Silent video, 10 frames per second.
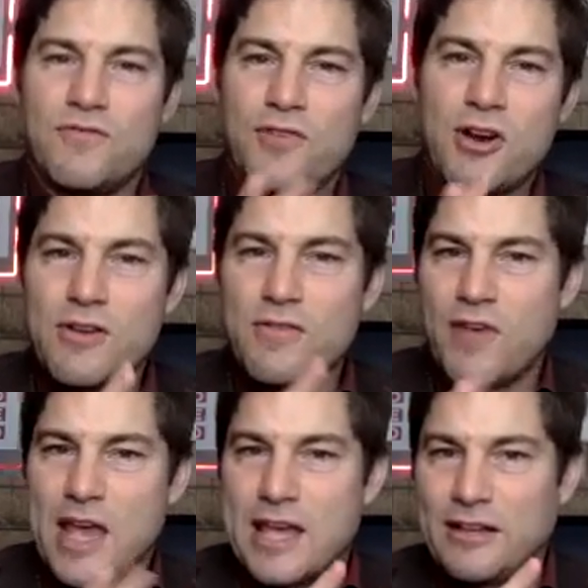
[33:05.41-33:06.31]
very
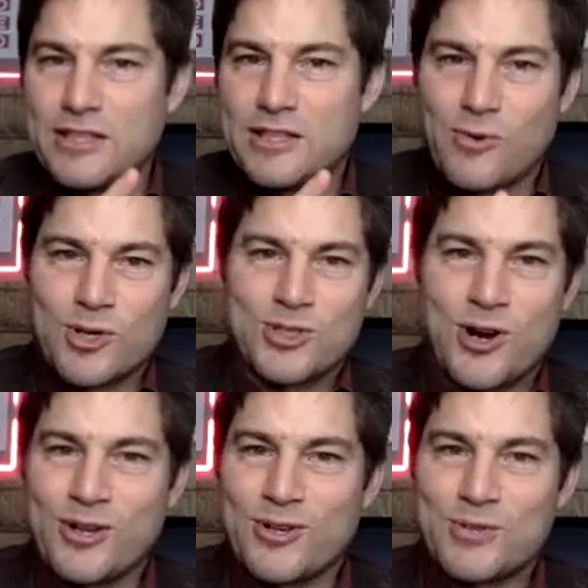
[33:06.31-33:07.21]
vaguely sourced
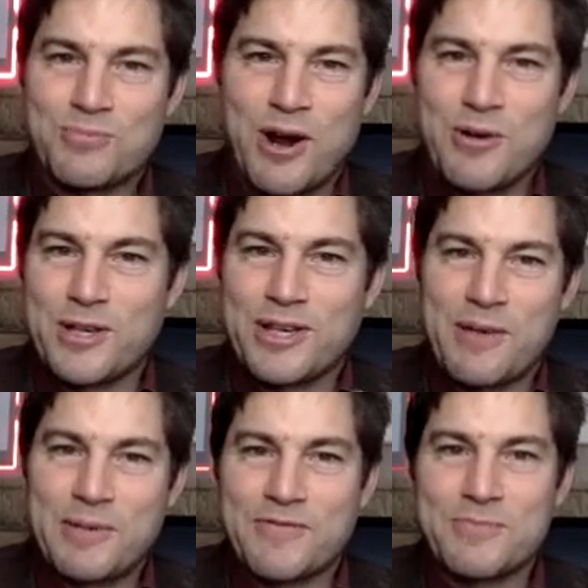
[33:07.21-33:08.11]
articles, probably
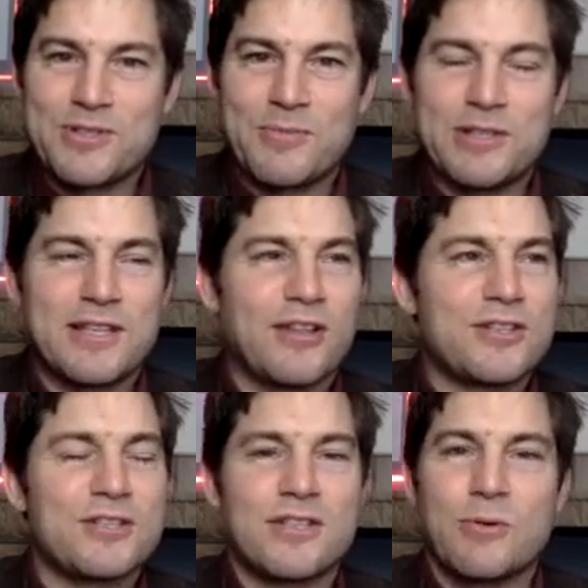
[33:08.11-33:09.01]
coming from some
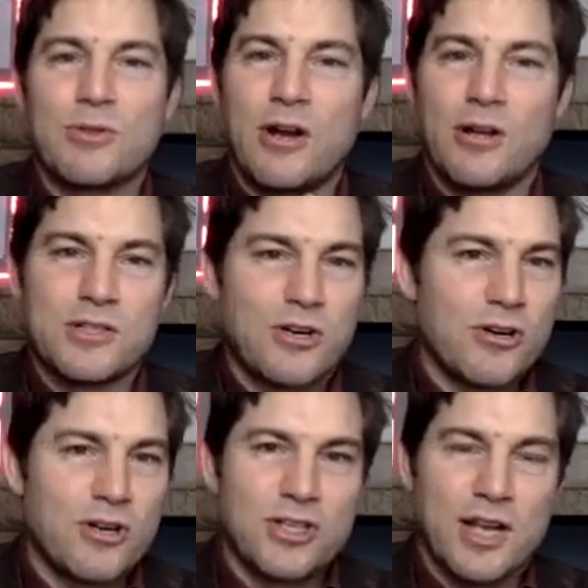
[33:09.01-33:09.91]
intelligence thing with an
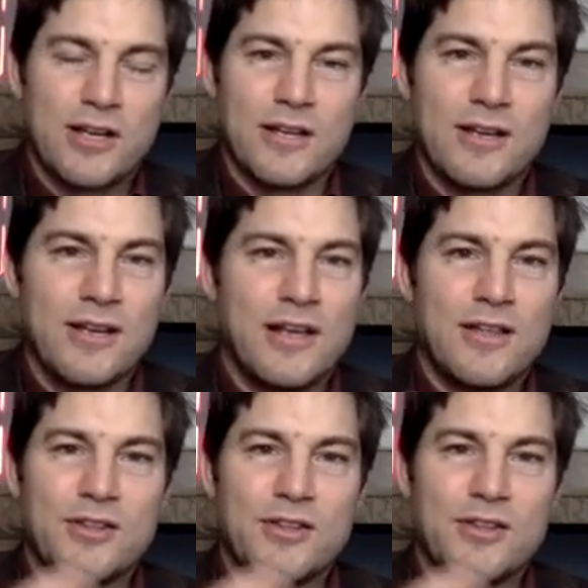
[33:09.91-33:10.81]
ulterior agenda.
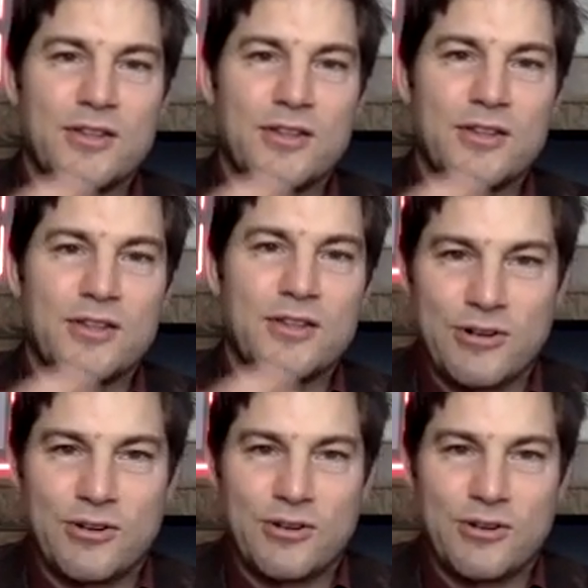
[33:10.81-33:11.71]
The agenda is not
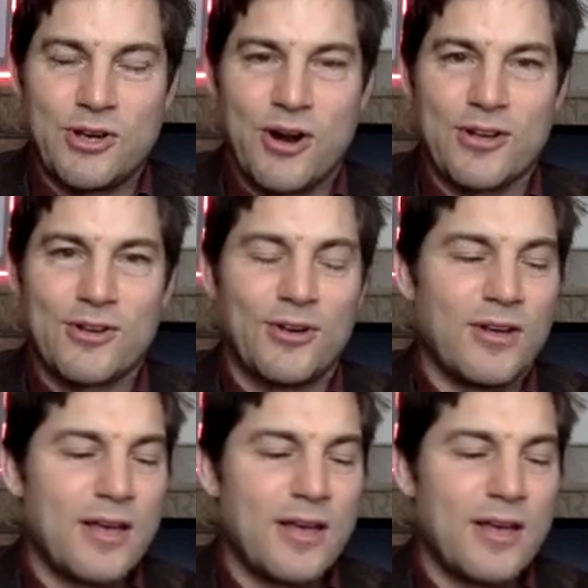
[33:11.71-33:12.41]
clear in the article,